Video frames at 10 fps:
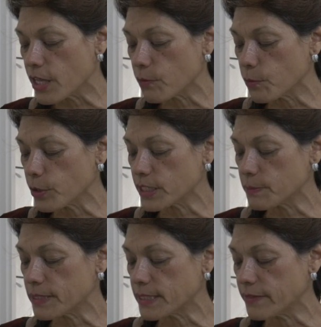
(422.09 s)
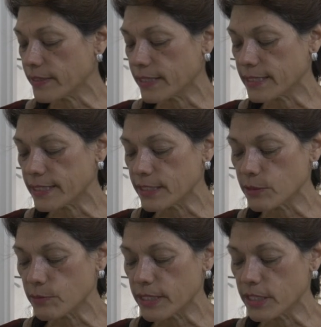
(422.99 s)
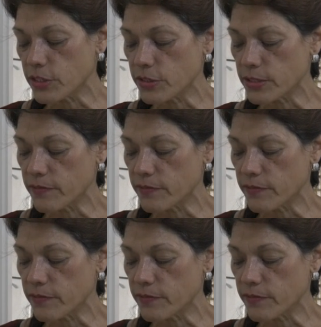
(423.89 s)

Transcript: The work specifically deals with issues